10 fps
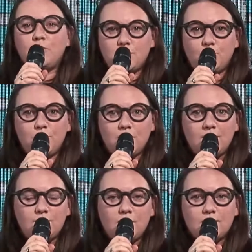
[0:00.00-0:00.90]
grow and
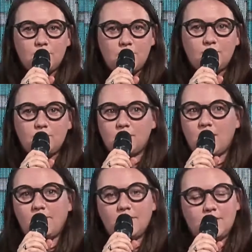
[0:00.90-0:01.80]
develop together with
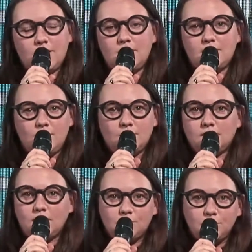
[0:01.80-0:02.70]
our company.
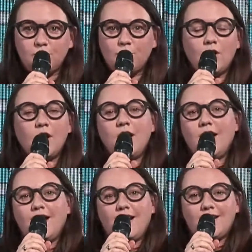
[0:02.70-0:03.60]
I was
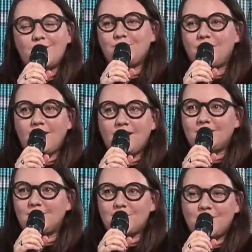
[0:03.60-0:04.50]
interested in
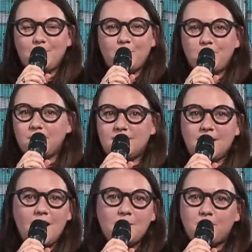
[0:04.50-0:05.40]
different books.
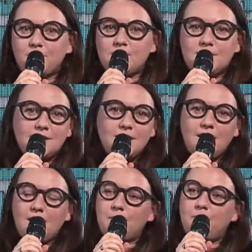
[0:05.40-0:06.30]
I was reading books about
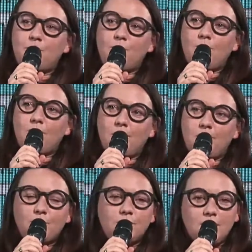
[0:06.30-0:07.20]
Pixar,
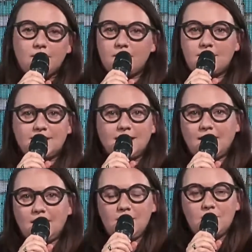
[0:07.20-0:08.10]
Disney,
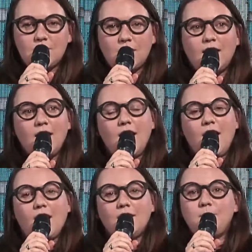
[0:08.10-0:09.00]
Netflix,
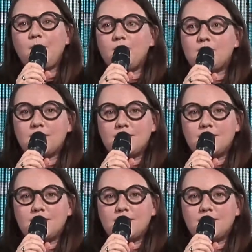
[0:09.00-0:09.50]
and so on.